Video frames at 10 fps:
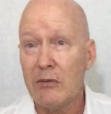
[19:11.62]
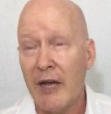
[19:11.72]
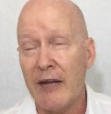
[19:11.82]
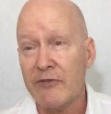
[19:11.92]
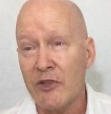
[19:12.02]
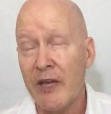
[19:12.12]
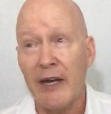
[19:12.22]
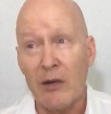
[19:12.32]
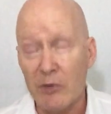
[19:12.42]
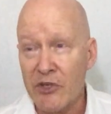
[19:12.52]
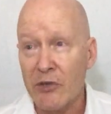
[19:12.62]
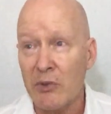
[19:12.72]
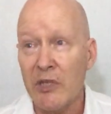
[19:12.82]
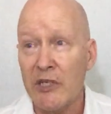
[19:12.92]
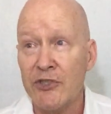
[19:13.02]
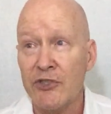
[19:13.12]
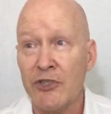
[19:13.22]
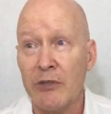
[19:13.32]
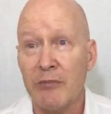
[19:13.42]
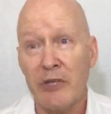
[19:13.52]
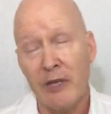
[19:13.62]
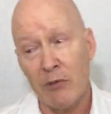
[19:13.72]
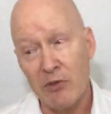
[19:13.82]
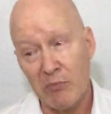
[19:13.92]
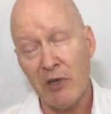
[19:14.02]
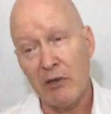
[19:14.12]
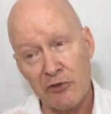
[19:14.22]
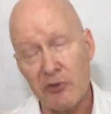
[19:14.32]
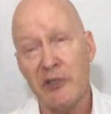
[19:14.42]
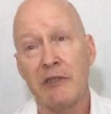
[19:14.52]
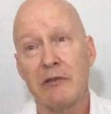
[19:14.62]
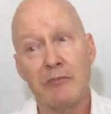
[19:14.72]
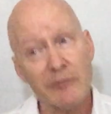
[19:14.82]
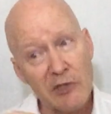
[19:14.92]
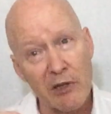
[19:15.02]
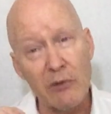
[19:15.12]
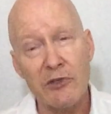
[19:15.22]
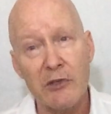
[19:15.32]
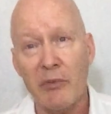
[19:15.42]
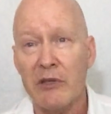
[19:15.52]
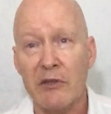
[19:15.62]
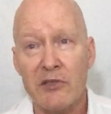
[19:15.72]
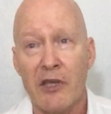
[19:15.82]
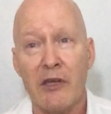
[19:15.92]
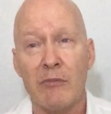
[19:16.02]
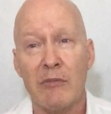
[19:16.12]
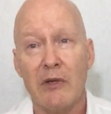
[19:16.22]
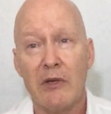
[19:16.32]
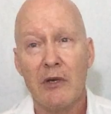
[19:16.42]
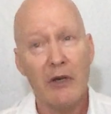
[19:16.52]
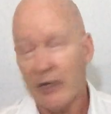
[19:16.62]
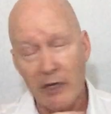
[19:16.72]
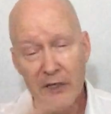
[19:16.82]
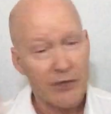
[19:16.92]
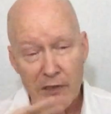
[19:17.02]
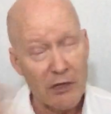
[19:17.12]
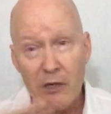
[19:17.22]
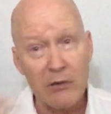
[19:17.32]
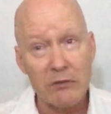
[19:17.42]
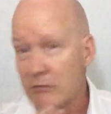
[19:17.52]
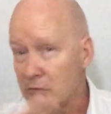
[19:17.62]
After that I was in a relationship and I was being treated close to being the same. And I said, no.